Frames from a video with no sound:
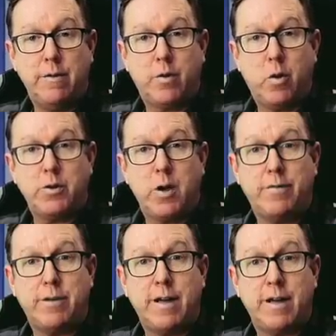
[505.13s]
Of course, you have
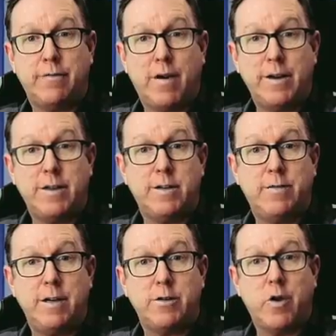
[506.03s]
to take advantage of
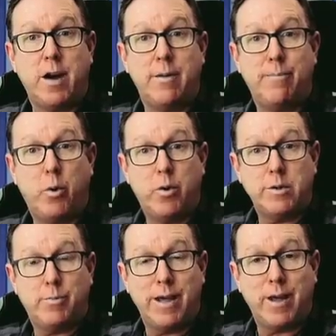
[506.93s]
the Australian borders
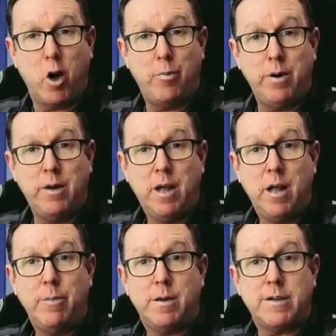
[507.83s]
being open
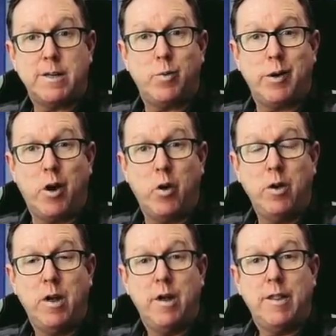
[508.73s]
because, as we know,
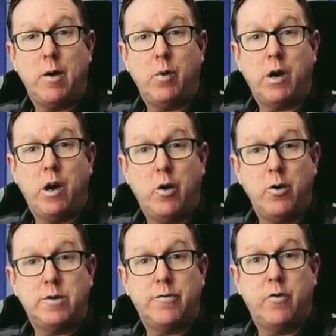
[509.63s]
they were
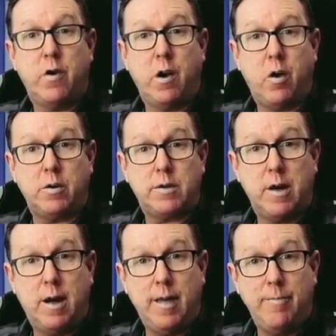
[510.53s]
closed for a long
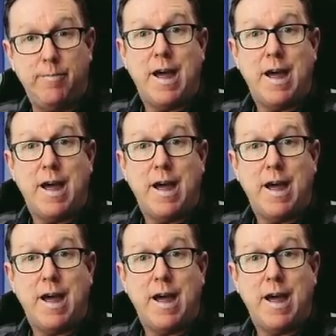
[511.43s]
time.